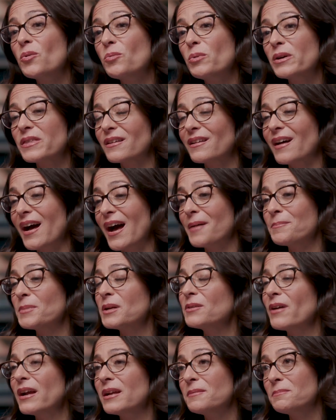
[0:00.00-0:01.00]
with
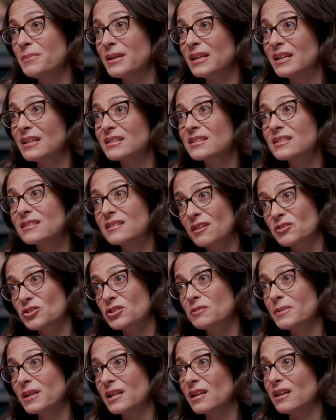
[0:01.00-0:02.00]
copyright being such
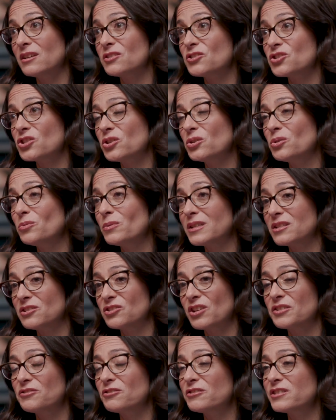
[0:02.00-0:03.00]
a big issue with
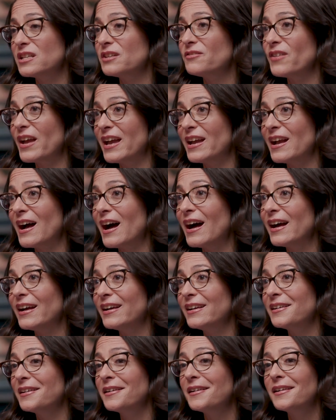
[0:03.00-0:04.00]
generative
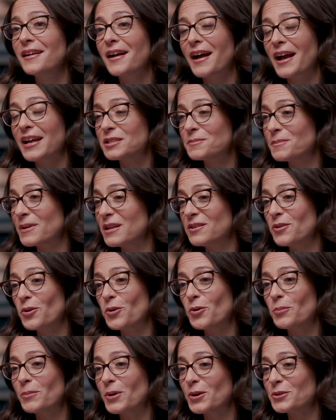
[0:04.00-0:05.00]
AI, I spend
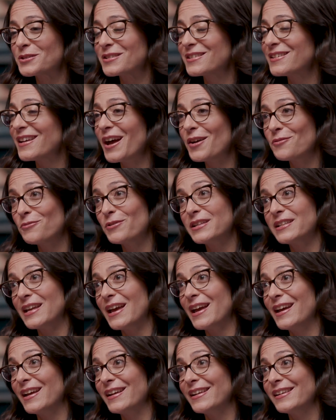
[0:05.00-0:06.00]
almost every
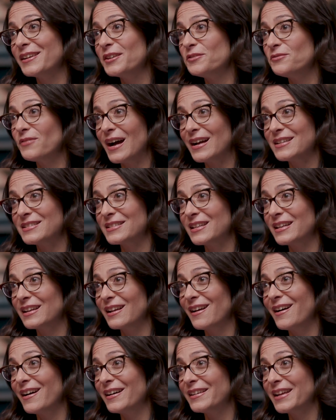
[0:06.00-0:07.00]
day advising
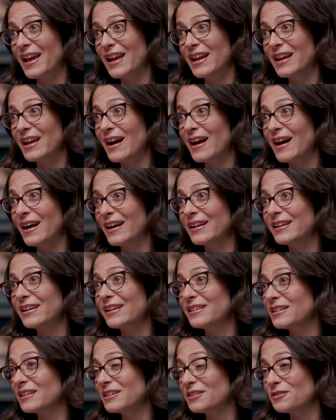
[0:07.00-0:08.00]
on AI
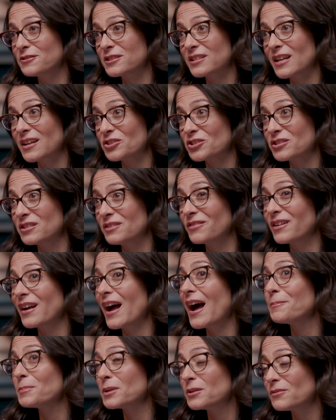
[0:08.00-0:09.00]
and the intersection of
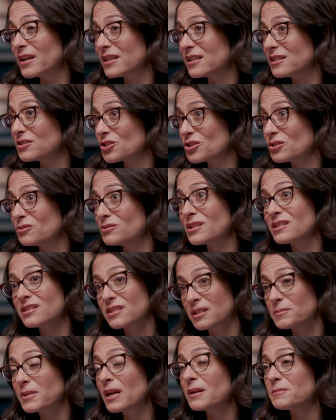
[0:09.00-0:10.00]
copyright issues and
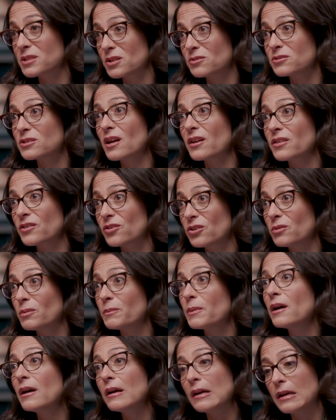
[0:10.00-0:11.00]
sometimes those other
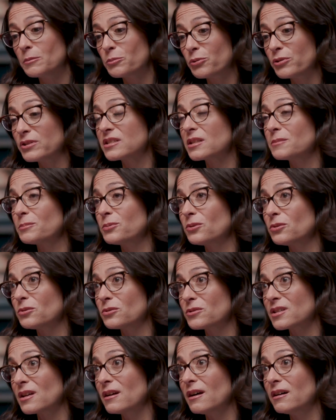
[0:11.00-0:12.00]

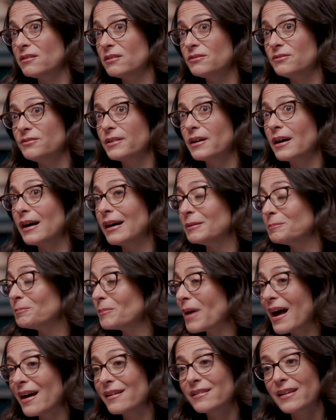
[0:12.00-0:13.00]
principles of
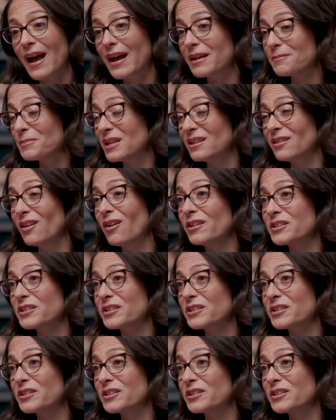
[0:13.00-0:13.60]
IP law